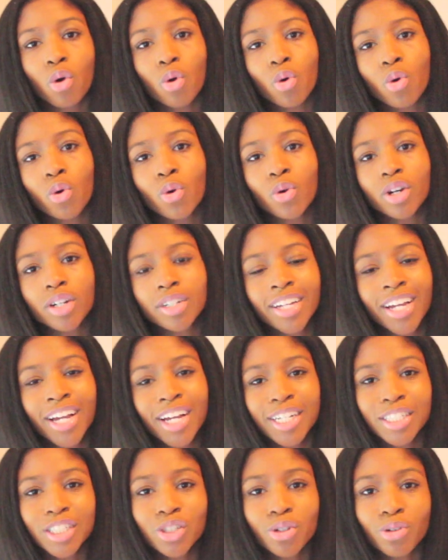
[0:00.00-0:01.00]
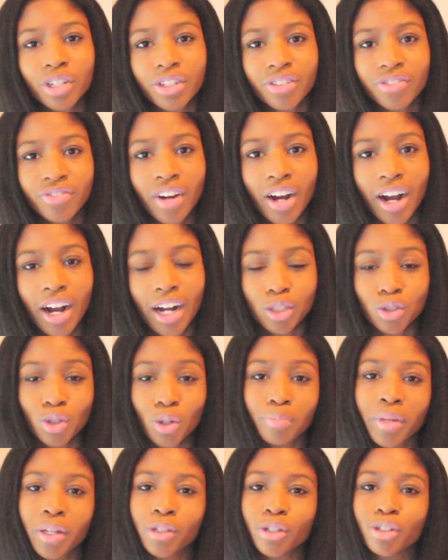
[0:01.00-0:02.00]
or George Fox or
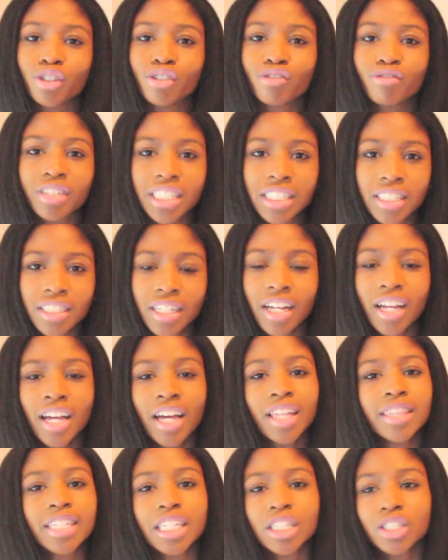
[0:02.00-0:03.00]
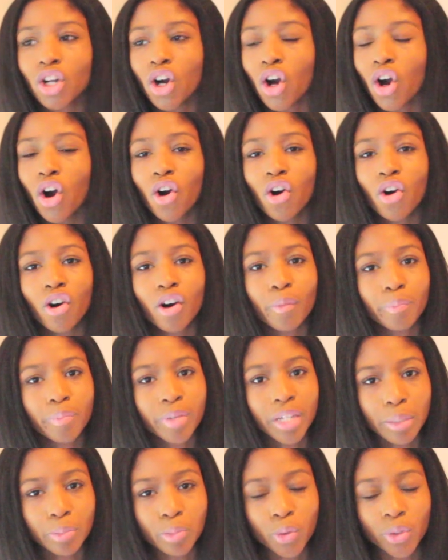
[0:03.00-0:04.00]
Mother Teresa, these are all
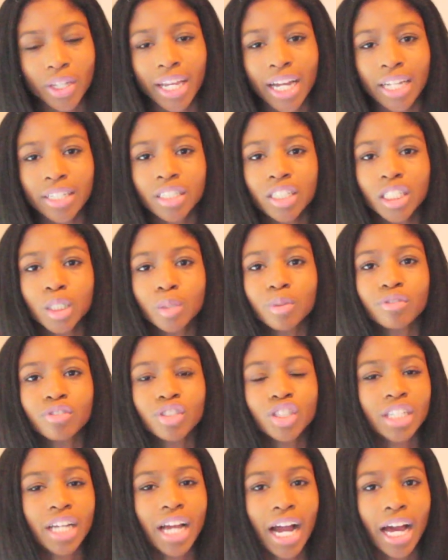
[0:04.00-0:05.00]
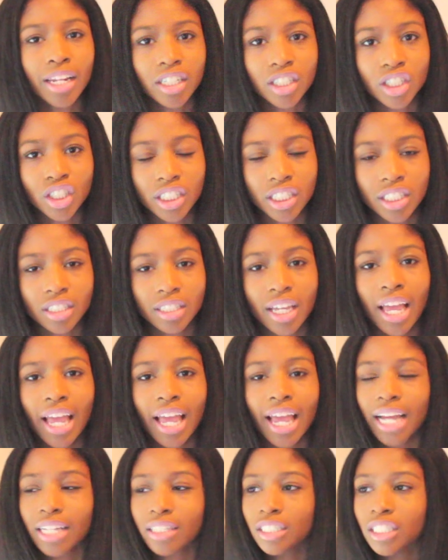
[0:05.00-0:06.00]
people that had to deal with challenges,
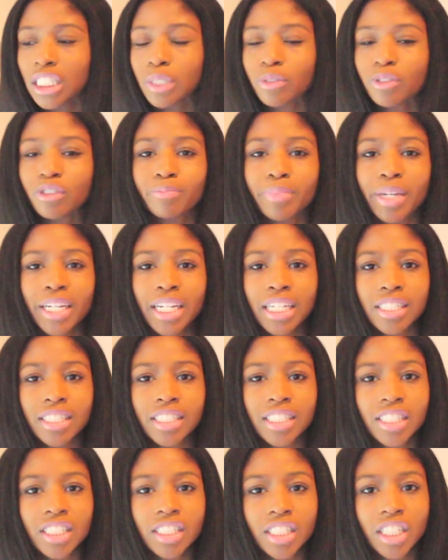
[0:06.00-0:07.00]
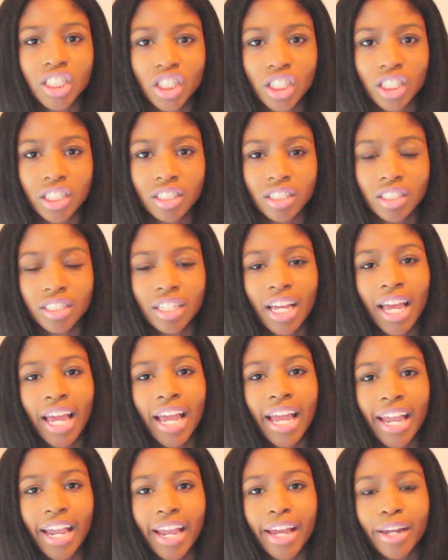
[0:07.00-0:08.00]
had to deal with making decisions.
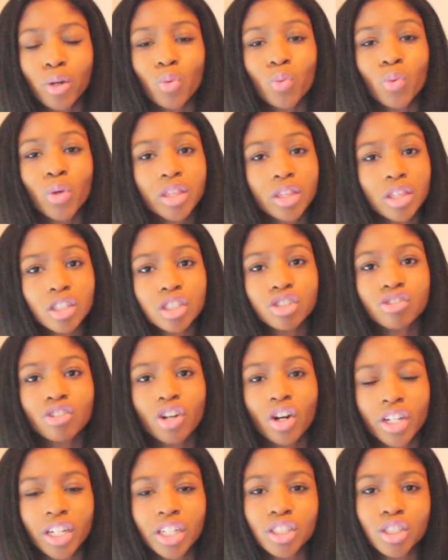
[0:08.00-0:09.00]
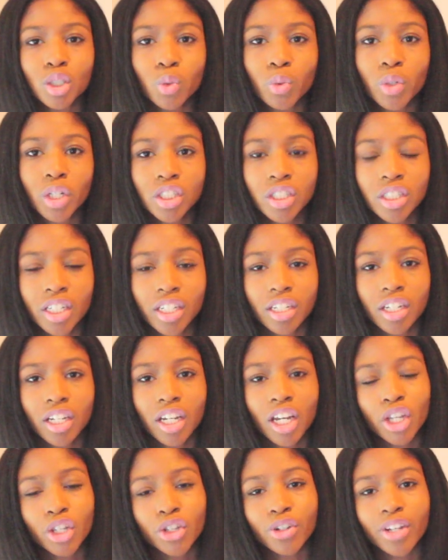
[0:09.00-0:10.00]
And with the strong intuition,
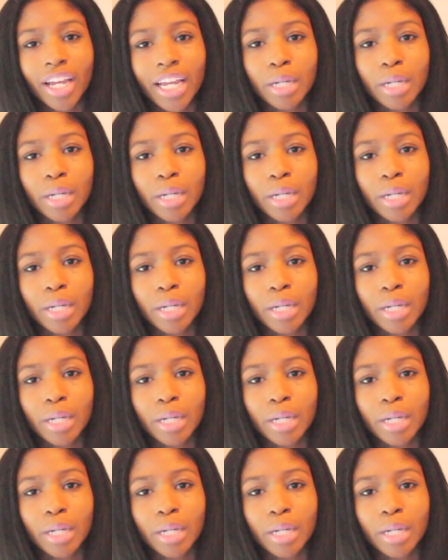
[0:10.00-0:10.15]
you're